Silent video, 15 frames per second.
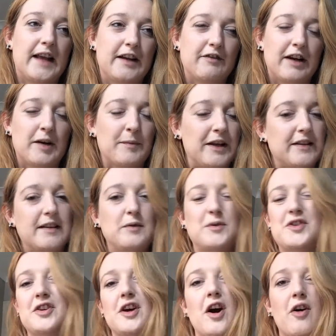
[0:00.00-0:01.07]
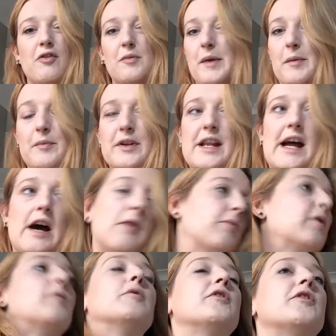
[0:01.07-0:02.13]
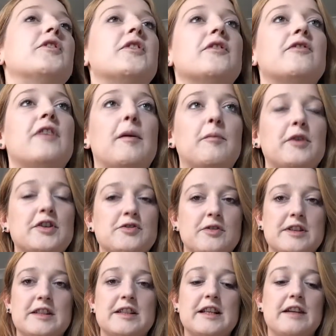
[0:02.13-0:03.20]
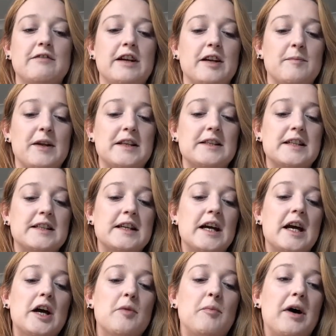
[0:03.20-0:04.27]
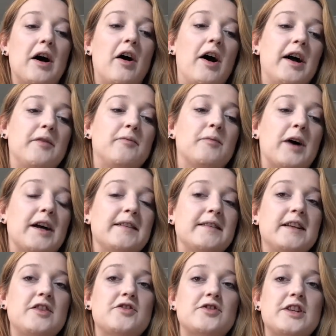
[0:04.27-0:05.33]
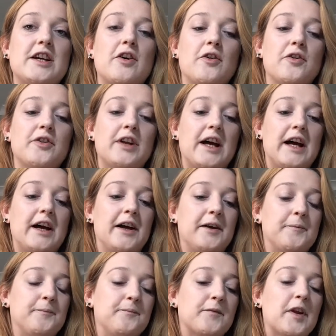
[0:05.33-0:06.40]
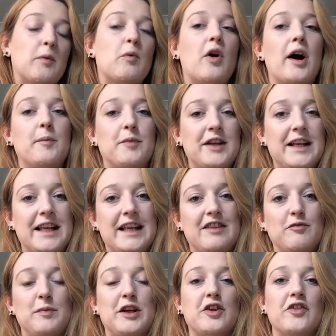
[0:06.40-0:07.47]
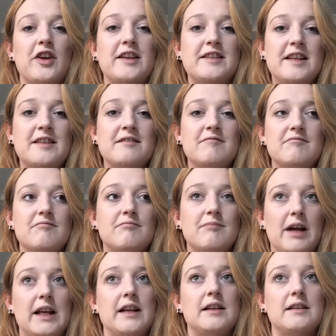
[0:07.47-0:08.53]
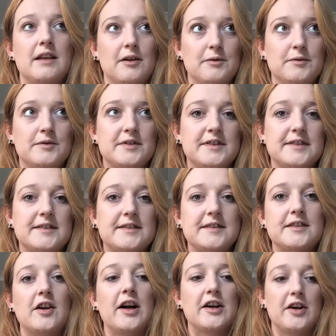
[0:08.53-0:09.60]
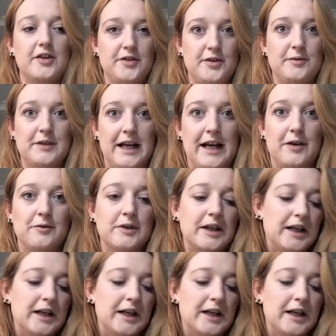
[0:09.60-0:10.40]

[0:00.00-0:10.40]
they recommended, which I can't remember now what was the fabric choice that they recommended, but I stitched it on what I believe, because I didn't make notes like I do now,